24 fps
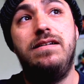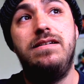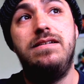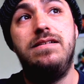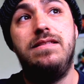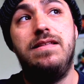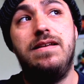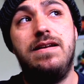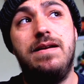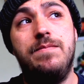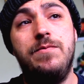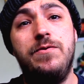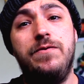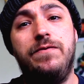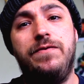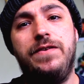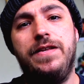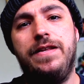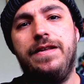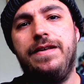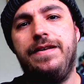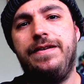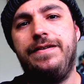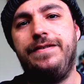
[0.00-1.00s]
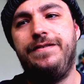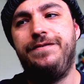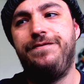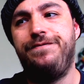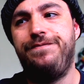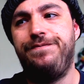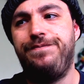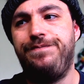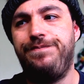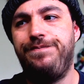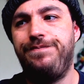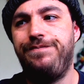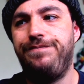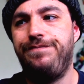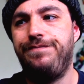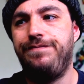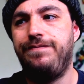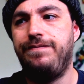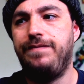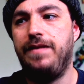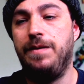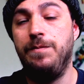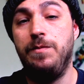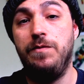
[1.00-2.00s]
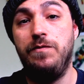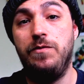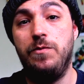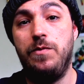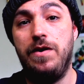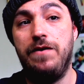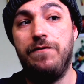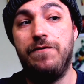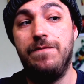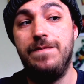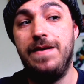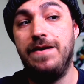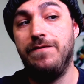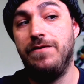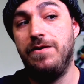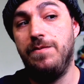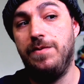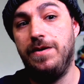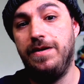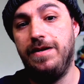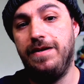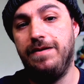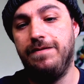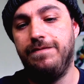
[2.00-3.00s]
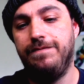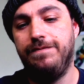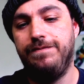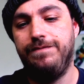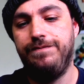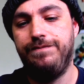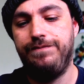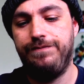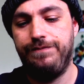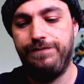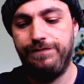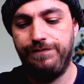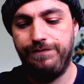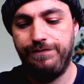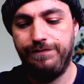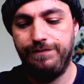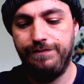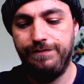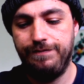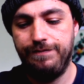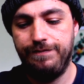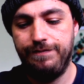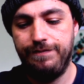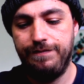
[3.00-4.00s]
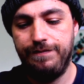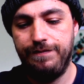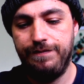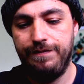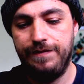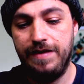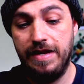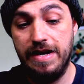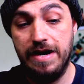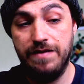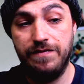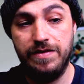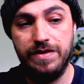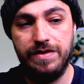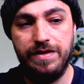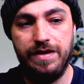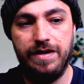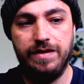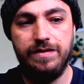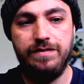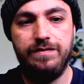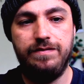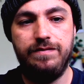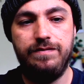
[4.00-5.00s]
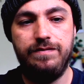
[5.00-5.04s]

And then I moved. I moved away from everybody and everything